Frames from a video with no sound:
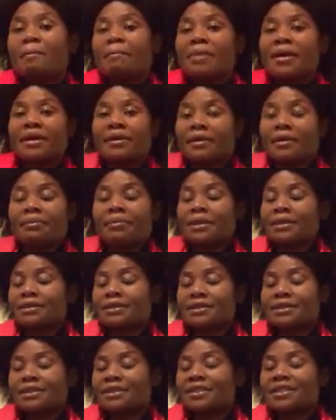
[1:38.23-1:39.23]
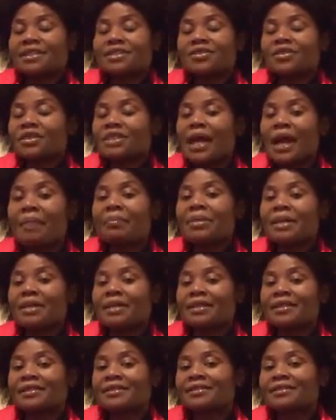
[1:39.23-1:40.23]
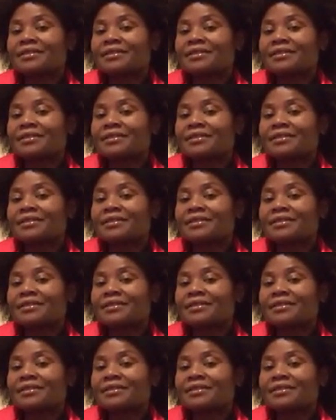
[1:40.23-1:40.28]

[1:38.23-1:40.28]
better, but it's not happening.